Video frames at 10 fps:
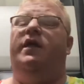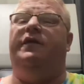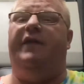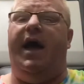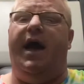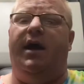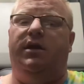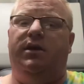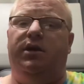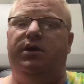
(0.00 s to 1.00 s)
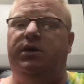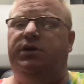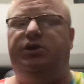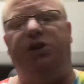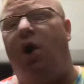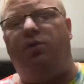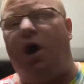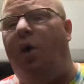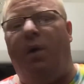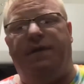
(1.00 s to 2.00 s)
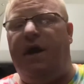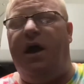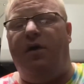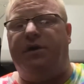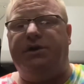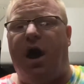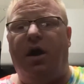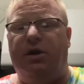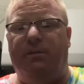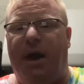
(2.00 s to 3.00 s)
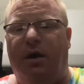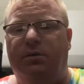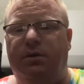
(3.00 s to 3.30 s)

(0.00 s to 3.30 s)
that don't know what the hell they're talking about.